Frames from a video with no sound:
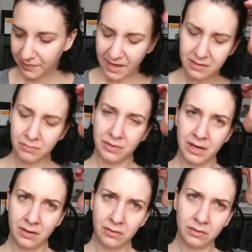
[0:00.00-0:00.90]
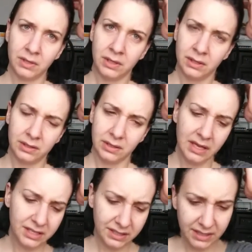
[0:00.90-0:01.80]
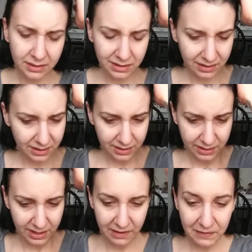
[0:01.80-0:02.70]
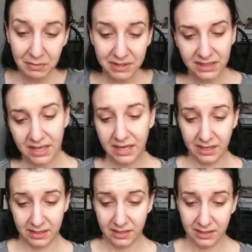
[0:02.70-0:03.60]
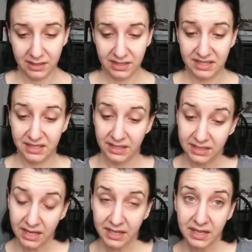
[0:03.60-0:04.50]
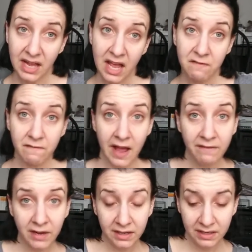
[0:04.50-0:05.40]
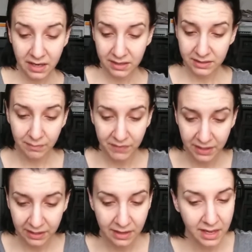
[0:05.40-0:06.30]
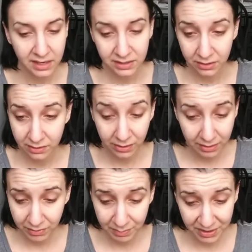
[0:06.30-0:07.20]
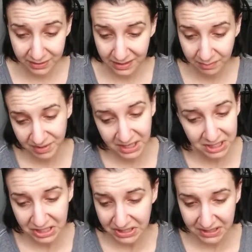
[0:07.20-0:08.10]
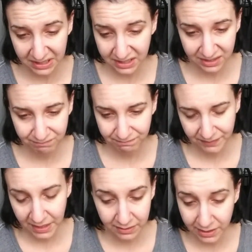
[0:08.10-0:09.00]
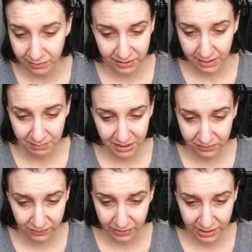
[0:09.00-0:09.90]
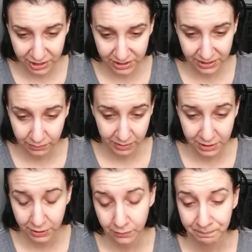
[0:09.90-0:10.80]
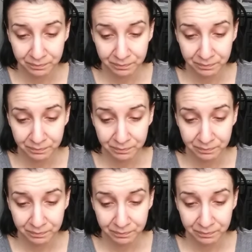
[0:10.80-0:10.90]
I don't know. I just didn't, if it was like $6.99, $5.99, something like that, I totally would have picked it up, but I don't know, $10 for it, I just didn't want to do.